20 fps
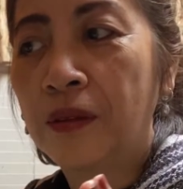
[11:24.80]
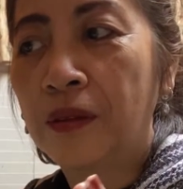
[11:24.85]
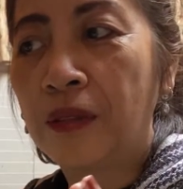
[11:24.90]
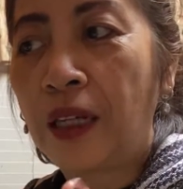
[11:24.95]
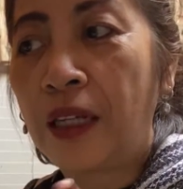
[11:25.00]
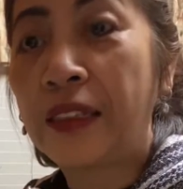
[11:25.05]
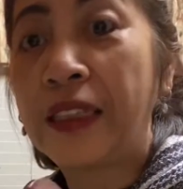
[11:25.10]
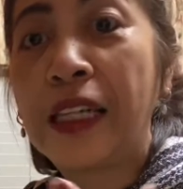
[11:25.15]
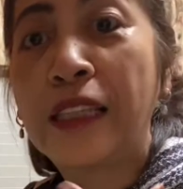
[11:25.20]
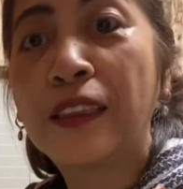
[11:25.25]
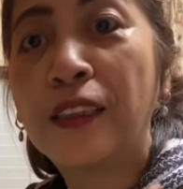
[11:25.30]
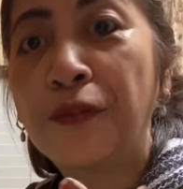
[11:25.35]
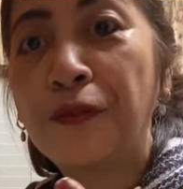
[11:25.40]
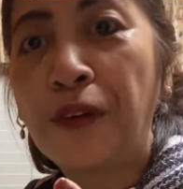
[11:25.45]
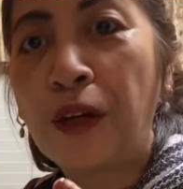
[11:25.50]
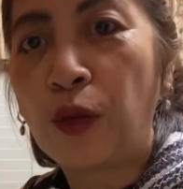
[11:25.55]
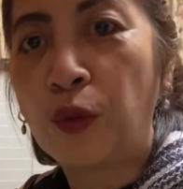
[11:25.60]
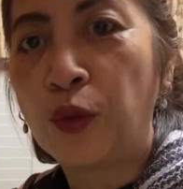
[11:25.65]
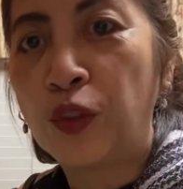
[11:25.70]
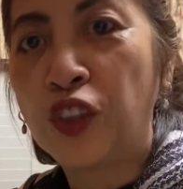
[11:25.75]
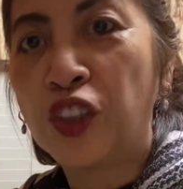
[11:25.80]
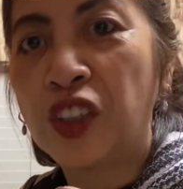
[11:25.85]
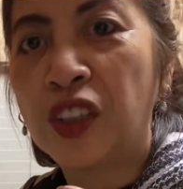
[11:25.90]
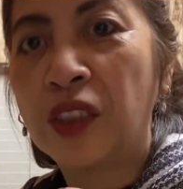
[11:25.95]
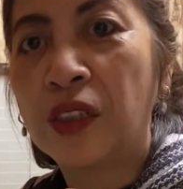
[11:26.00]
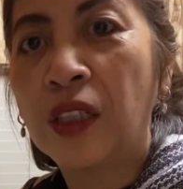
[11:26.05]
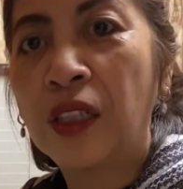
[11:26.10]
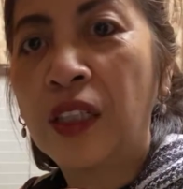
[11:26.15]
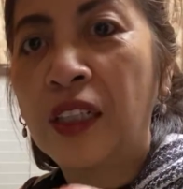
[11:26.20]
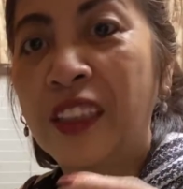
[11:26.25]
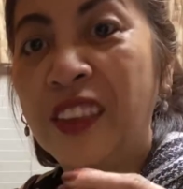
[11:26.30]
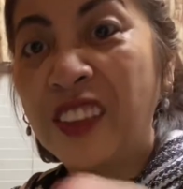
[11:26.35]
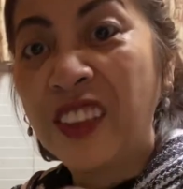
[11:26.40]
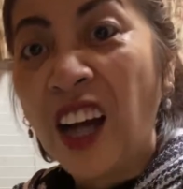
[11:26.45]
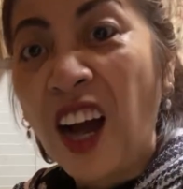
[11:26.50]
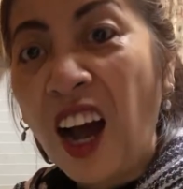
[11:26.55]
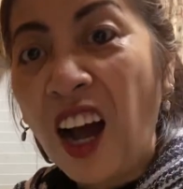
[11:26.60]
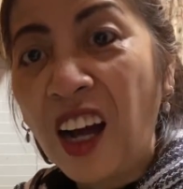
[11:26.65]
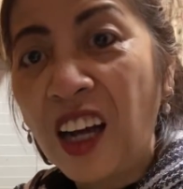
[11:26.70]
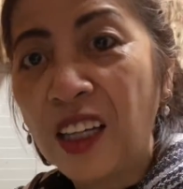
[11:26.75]
identify which is
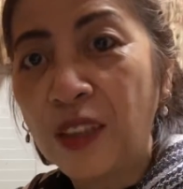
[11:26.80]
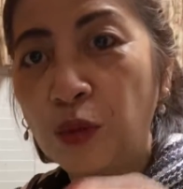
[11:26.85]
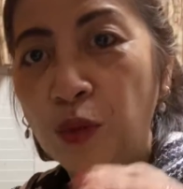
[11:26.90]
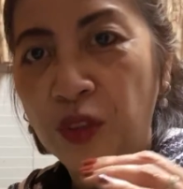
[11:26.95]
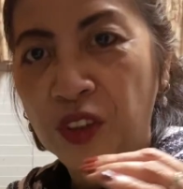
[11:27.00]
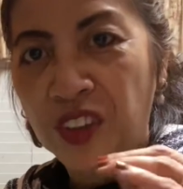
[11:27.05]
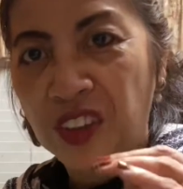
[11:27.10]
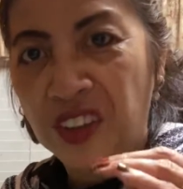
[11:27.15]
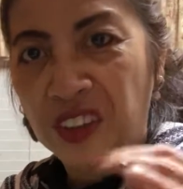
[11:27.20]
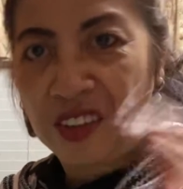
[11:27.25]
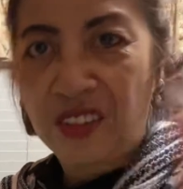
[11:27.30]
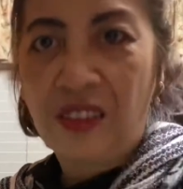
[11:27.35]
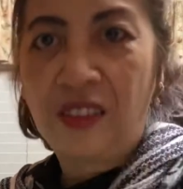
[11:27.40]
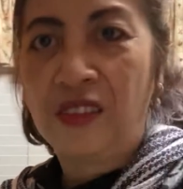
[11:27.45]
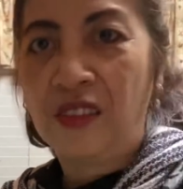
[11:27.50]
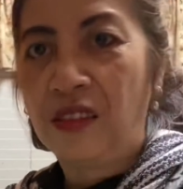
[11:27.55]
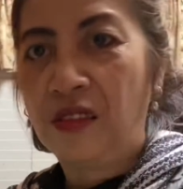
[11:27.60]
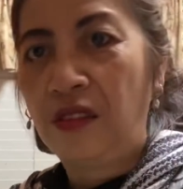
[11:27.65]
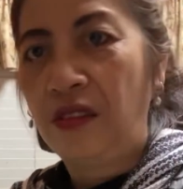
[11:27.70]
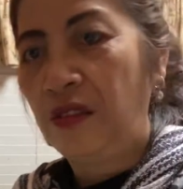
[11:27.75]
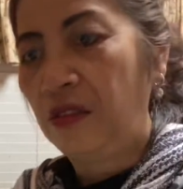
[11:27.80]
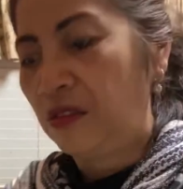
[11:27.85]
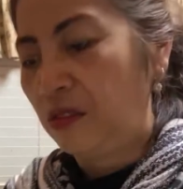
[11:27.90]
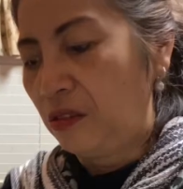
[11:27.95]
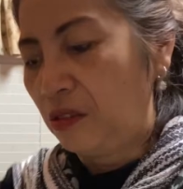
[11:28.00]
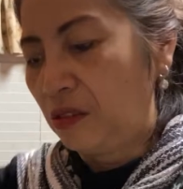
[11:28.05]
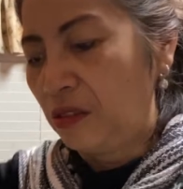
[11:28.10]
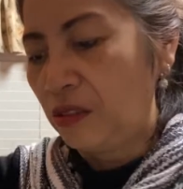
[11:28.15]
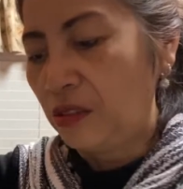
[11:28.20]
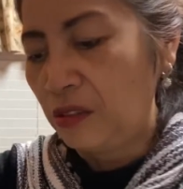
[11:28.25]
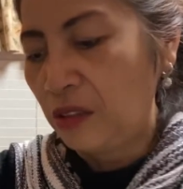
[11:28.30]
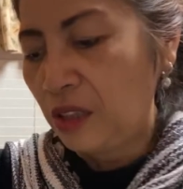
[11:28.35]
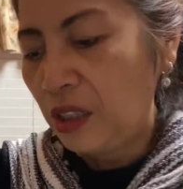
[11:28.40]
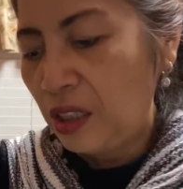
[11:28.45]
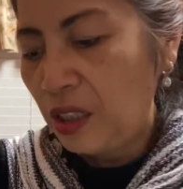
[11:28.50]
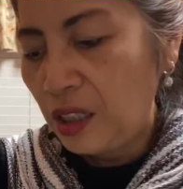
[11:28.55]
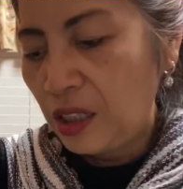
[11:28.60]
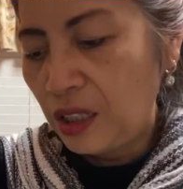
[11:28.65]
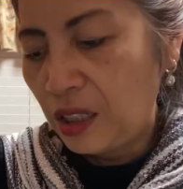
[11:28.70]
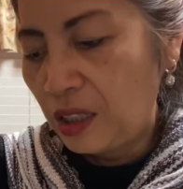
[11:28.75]
young and which is,
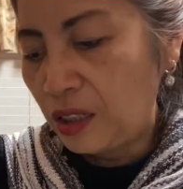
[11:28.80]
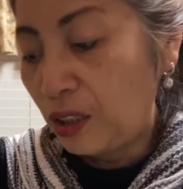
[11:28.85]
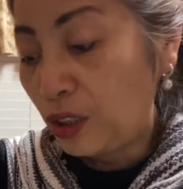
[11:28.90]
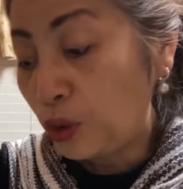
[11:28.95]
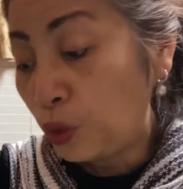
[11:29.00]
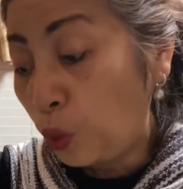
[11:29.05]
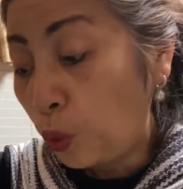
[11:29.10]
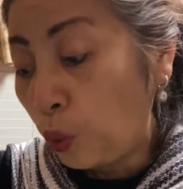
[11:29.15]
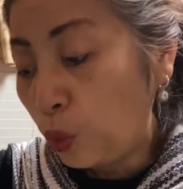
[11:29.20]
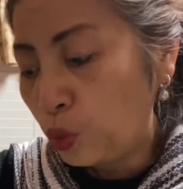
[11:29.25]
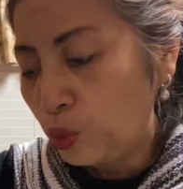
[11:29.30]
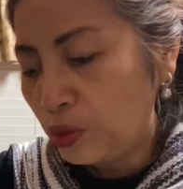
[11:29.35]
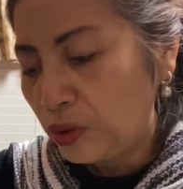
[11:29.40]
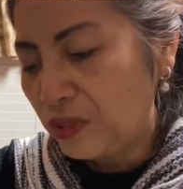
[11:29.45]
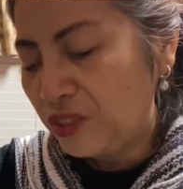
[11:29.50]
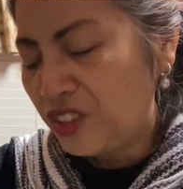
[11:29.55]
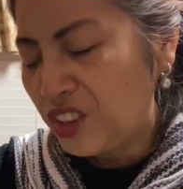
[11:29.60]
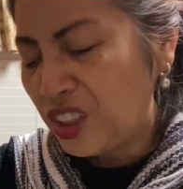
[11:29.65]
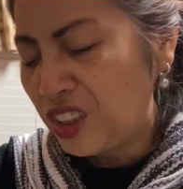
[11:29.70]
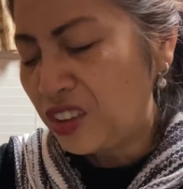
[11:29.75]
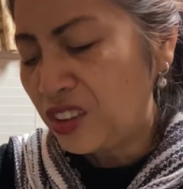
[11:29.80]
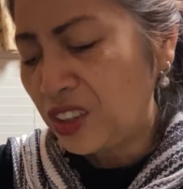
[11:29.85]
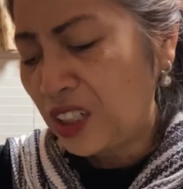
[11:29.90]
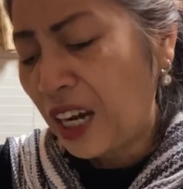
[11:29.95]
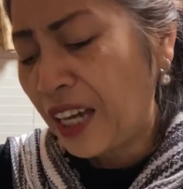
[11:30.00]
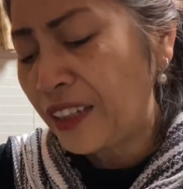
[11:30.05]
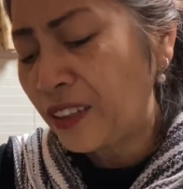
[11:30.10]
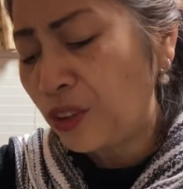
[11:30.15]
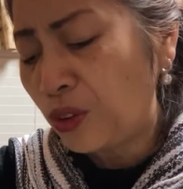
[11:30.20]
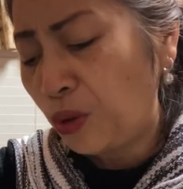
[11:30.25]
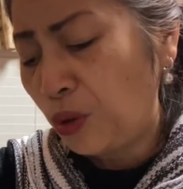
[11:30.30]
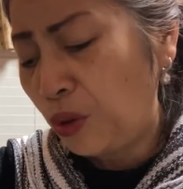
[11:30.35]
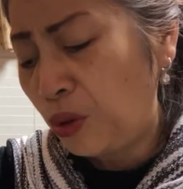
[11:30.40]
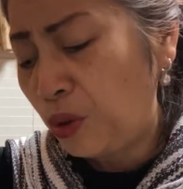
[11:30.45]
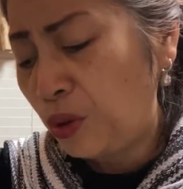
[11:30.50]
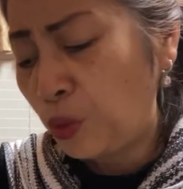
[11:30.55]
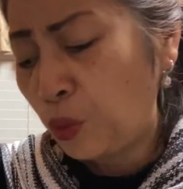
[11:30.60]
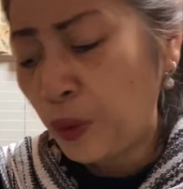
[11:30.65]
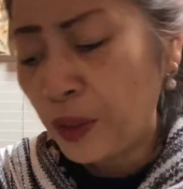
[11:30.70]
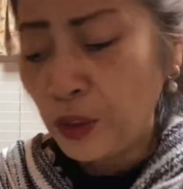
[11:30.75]
and an old ginger. I know
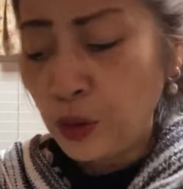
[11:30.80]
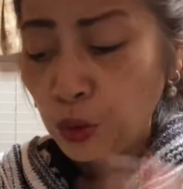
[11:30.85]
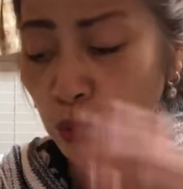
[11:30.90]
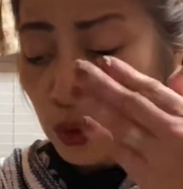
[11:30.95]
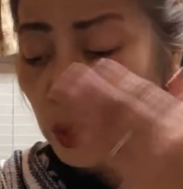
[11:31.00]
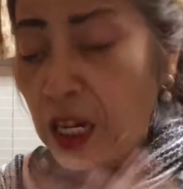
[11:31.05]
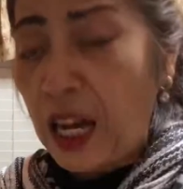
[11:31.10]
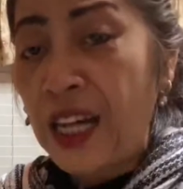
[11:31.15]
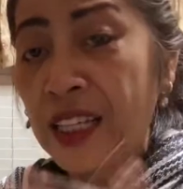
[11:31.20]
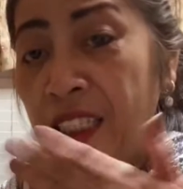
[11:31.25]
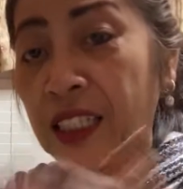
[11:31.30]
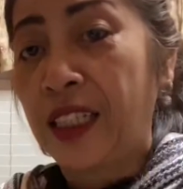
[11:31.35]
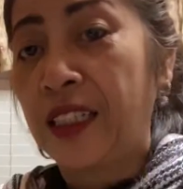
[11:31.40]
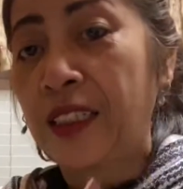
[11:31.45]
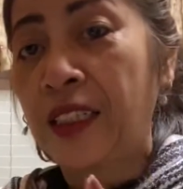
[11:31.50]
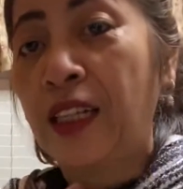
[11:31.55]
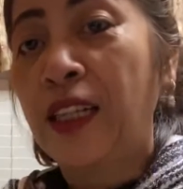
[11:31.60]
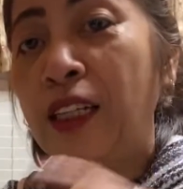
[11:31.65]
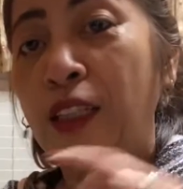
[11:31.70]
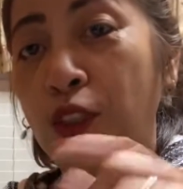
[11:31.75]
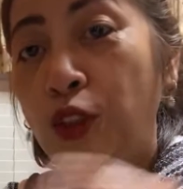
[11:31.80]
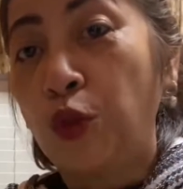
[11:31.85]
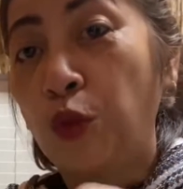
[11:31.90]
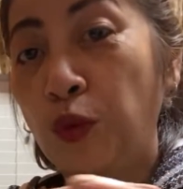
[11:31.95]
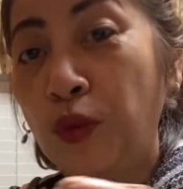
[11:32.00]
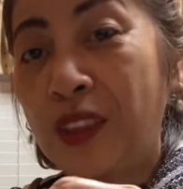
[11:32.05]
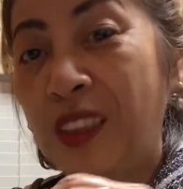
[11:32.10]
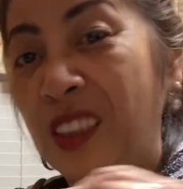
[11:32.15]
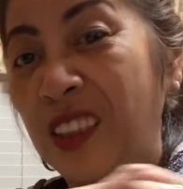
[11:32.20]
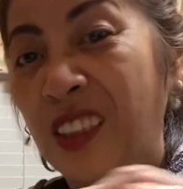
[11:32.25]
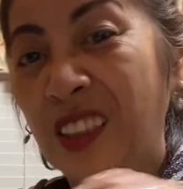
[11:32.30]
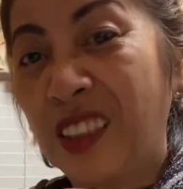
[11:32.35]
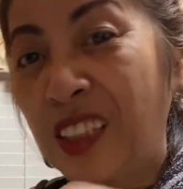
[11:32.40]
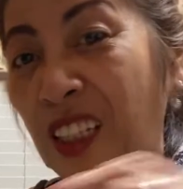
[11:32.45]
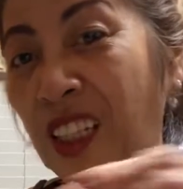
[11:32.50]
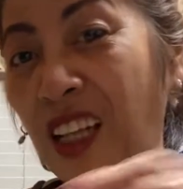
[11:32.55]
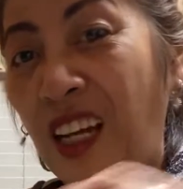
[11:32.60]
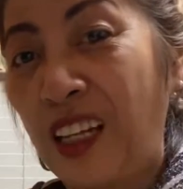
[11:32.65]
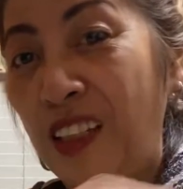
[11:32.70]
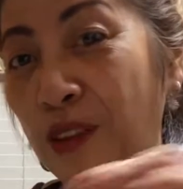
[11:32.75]
when you cut it, you will see there's a
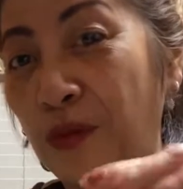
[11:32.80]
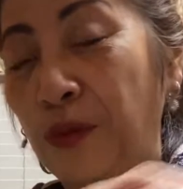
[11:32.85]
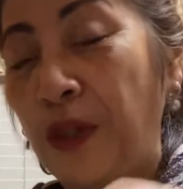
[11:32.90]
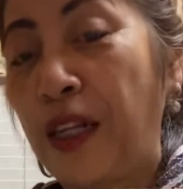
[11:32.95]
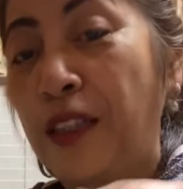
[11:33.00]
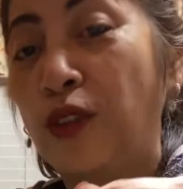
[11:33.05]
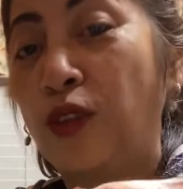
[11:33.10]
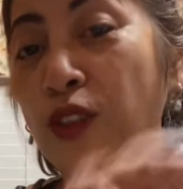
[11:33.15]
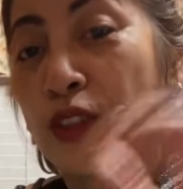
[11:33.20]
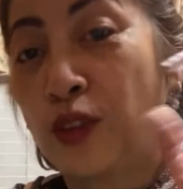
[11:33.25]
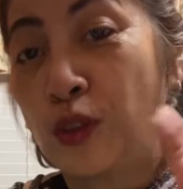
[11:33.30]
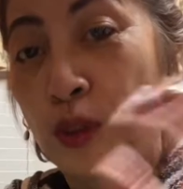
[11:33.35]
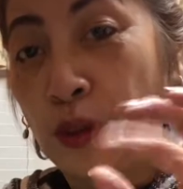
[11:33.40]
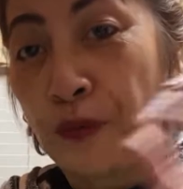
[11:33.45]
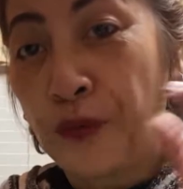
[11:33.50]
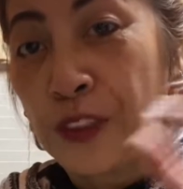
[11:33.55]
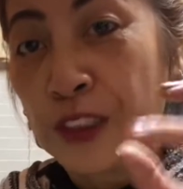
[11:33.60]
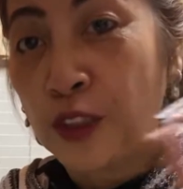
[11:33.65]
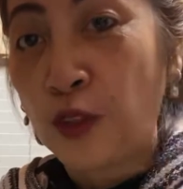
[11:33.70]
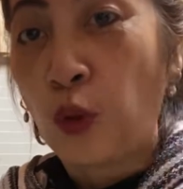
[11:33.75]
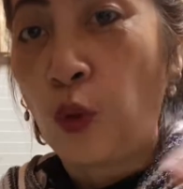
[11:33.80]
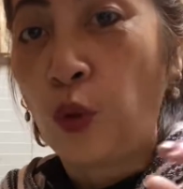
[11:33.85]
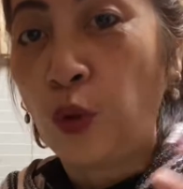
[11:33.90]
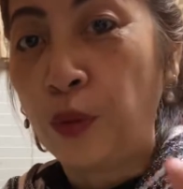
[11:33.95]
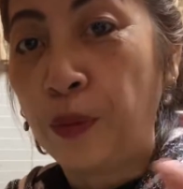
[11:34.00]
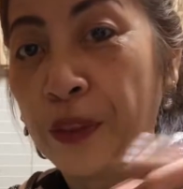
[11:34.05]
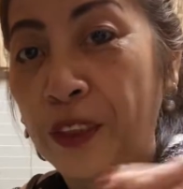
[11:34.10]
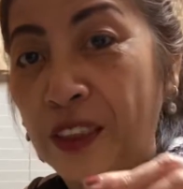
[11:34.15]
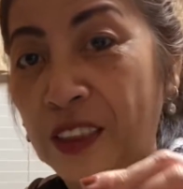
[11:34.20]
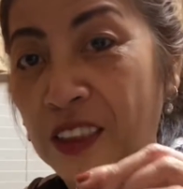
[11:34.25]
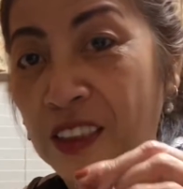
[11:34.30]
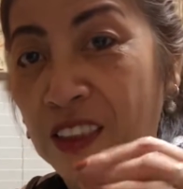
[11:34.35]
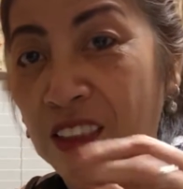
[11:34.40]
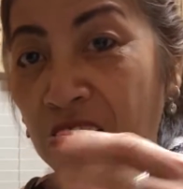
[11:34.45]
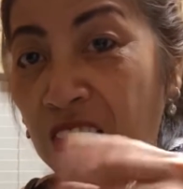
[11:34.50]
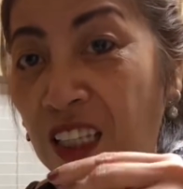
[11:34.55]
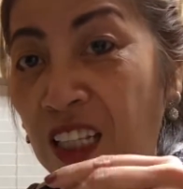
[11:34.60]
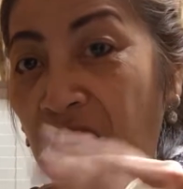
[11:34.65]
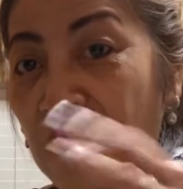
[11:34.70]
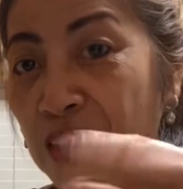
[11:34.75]
lot of, I know if it's old because there's
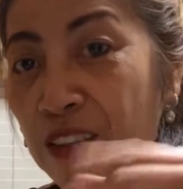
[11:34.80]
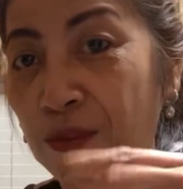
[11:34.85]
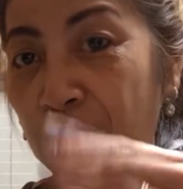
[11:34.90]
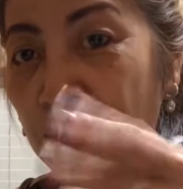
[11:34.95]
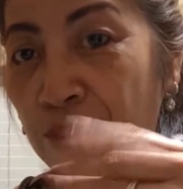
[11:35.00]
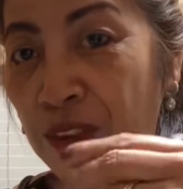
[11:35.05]
a lot of,